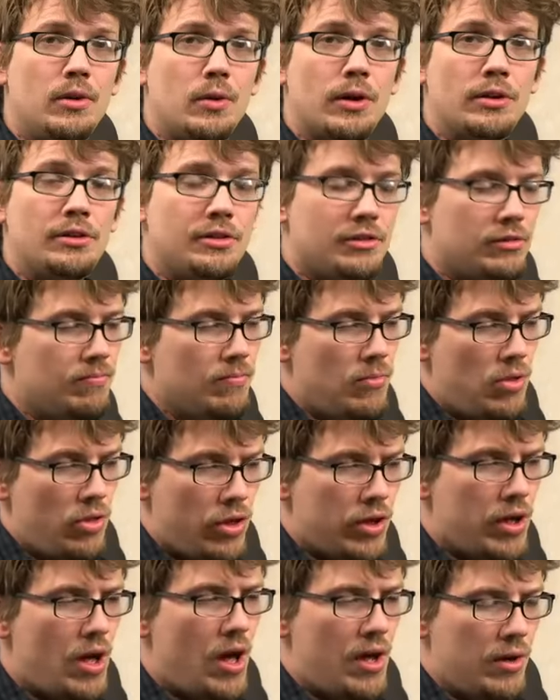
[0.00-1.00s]
Lewis,
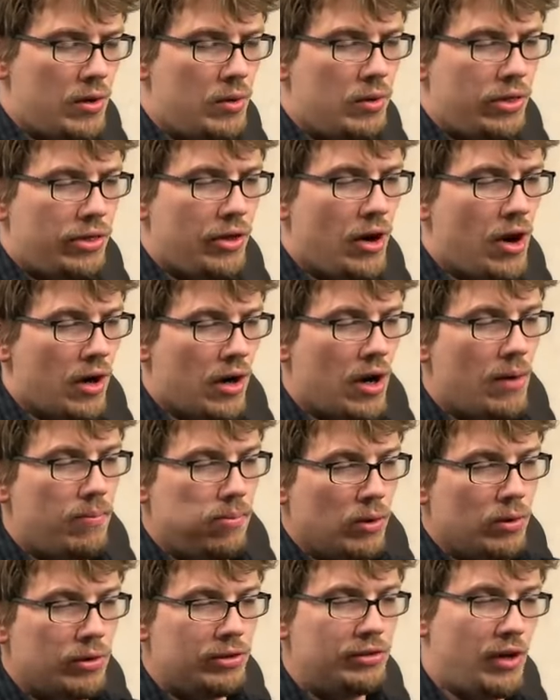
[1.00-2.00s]
the guy who thought
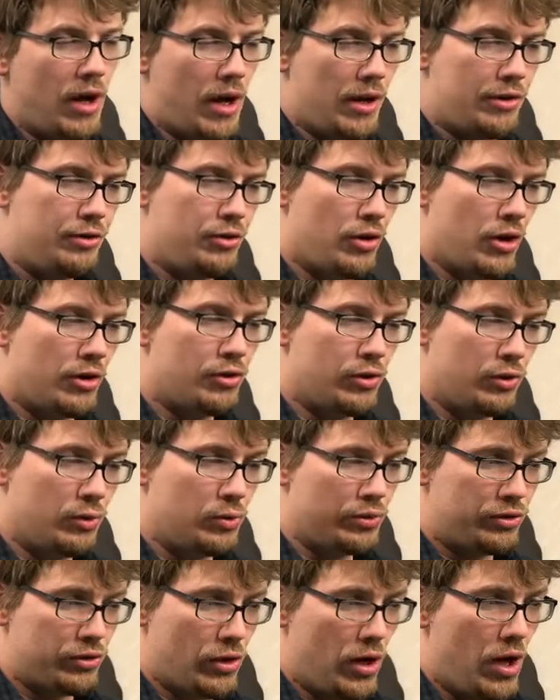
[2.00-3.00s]
up Lewis dot
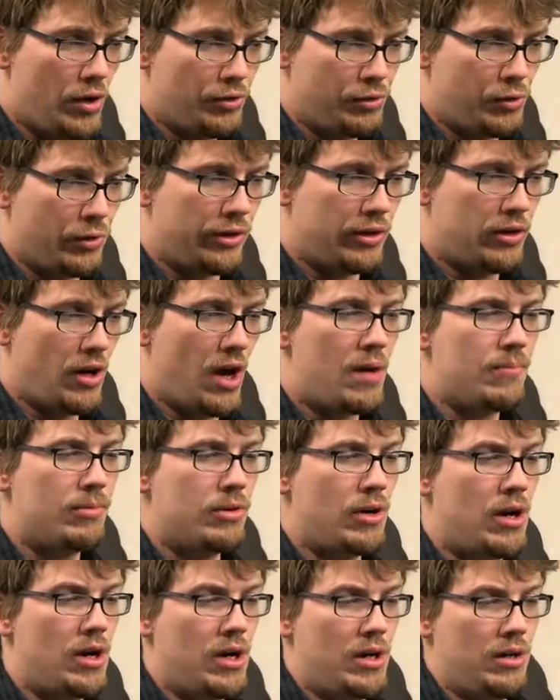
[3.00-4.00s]
structures, was also the guy
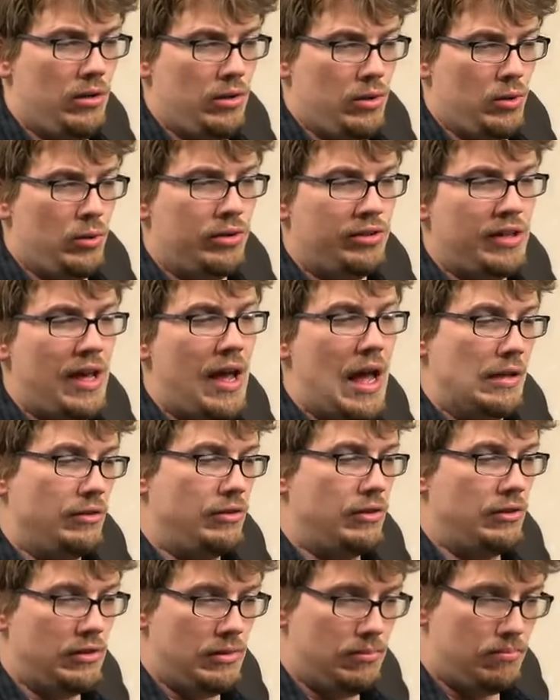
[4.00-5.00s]
behind Lewis
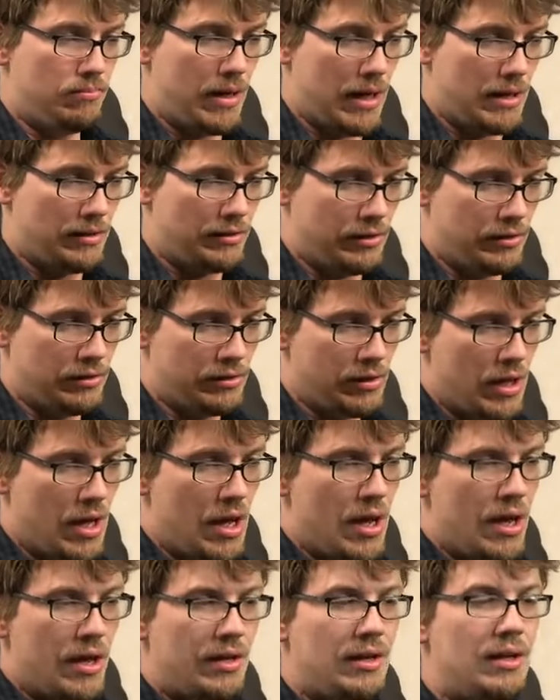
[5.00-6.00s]
Acids and Bases,
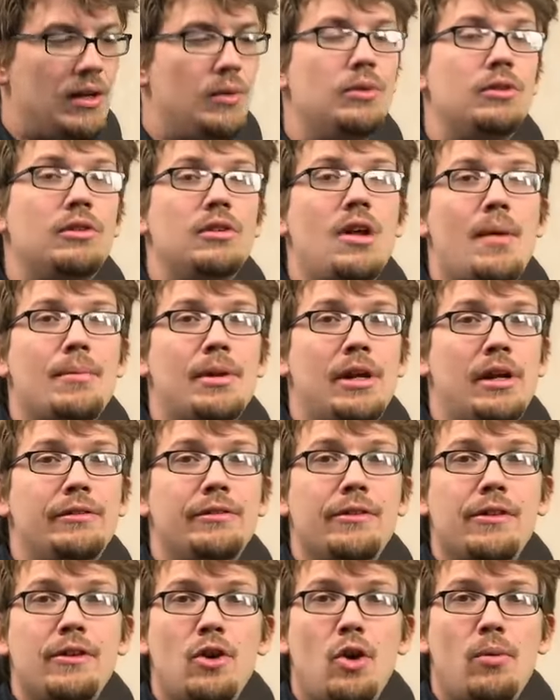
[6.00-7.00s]
and he was
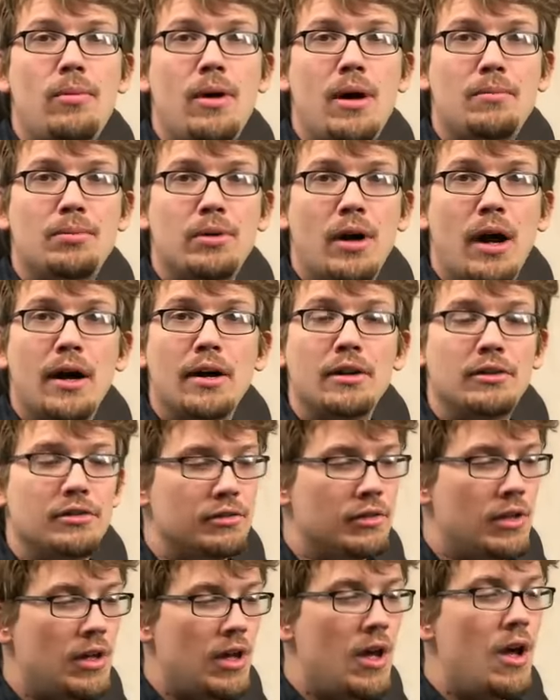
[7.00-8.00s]
nominated for the Nobel
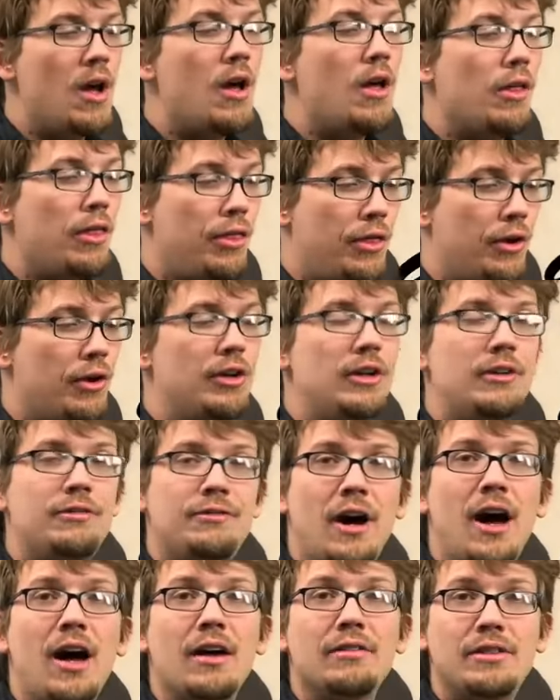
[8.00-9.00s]
Prize
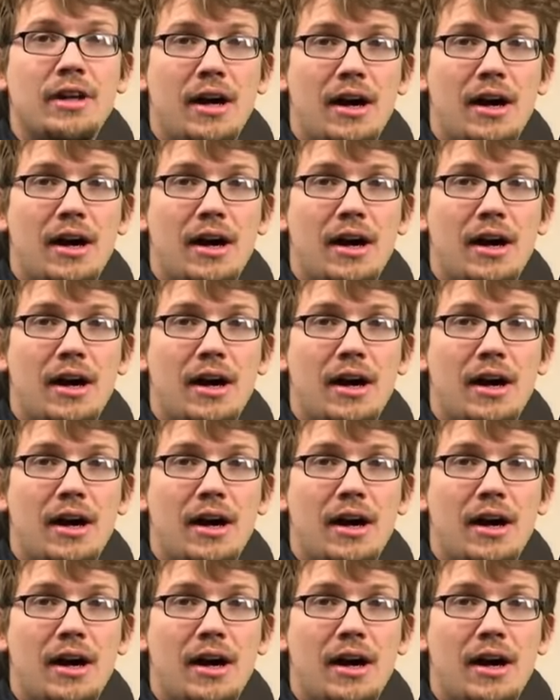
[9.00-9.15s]
35